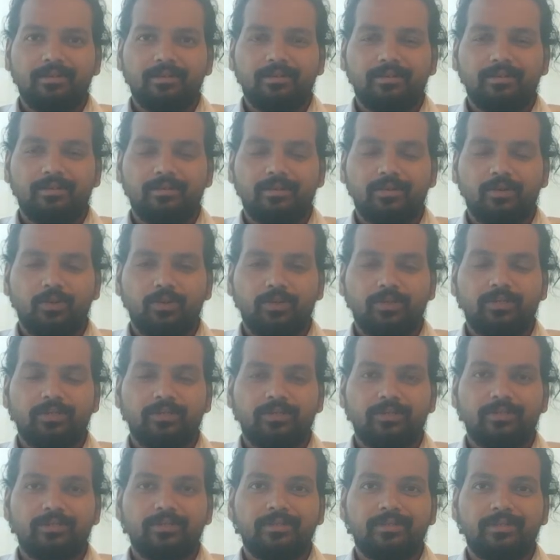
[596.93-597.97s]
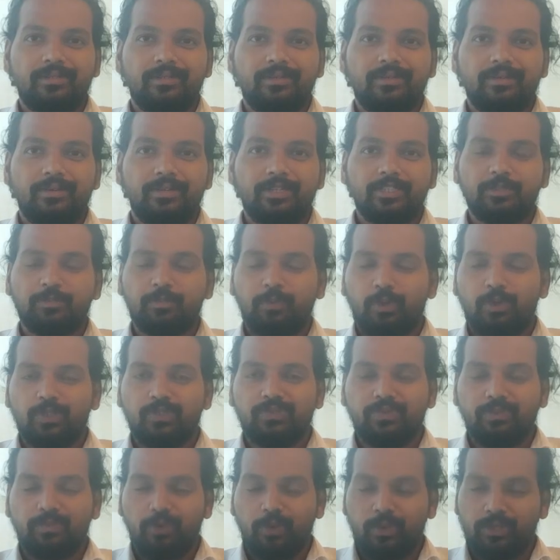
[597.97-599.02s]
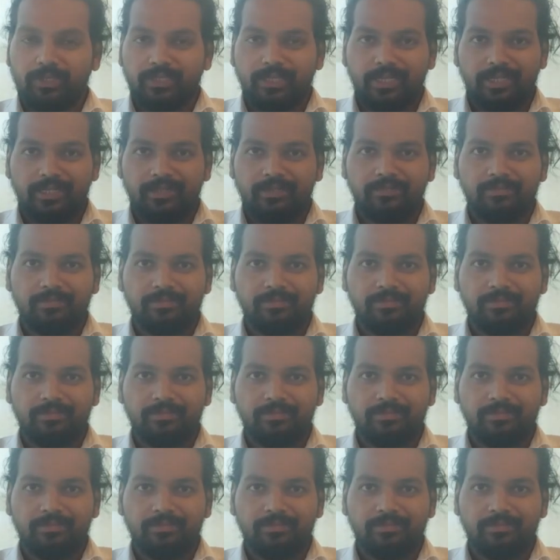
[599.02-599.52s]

a good response from your side.